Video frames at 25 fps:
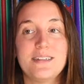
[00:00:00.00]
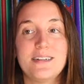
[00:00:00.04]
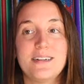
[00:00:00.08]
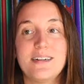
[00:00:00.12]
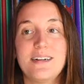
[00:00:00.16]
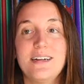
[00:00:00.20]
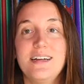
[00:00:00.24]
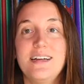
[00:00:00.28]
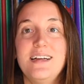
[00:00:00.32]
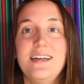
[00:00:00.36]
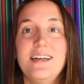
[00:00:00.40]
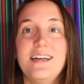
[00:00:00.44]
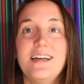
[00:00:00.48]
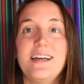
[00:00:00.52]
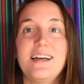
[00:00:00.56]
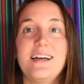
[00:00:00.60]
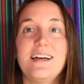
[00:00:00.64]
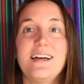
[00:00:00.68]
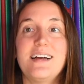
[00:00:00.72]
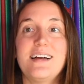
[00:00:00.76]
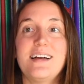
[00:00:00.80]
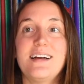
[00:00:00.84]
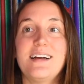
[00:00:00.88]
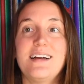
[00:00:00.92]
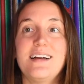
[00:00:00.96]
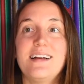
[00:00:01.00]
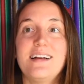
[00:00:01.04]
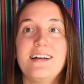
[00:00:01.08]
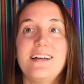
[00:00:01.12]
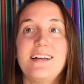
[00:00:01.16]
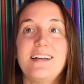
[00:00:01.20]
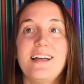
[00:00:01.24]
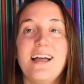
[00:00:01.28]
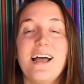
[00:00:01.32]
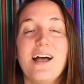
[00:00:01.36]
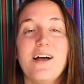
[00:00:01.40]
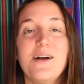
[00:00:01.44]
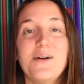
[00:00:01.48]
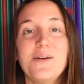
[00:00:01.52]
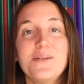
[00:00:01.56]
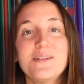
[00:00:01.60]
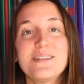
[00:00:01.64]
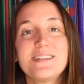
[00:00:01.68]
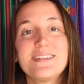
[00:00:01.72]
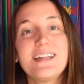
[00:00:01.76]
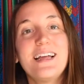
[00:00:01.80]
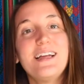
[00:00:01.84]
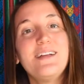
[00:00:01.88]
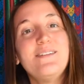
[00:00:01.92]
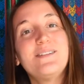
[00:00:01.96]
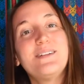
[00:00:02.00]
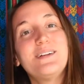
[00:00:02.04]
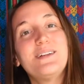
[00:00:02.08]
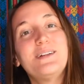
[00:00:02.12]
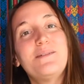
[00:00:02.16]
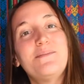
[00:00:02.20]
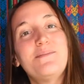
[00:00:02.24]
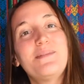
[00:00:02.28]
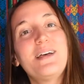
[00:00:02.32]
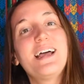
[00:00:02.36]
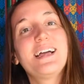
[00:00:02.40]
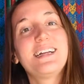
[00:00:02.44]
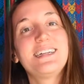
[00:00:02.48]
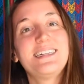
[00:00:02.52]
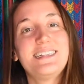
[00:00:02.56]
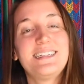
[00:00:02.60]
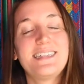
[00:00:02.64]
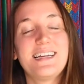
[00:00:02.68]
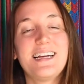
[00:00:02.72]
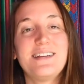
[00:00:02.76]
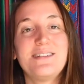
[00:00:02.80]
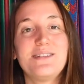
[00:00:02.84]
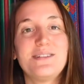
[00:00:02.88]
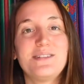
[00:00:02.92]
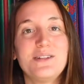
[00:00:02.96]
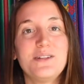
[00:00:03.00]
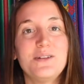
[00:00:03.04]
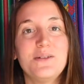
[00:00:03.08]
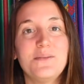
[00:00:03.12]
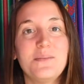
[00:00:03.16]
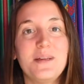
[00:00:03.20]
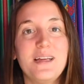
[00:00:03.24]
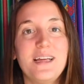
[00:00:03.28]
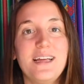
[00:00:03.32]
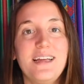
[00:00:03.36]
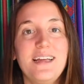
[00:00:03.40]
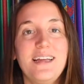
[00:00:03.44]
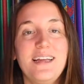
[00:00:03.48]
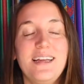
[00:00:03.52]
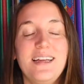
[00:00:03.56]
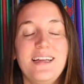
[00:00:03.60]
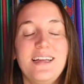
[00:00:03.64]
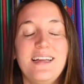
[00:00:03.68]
Or uh, how is life going to magnetize to me?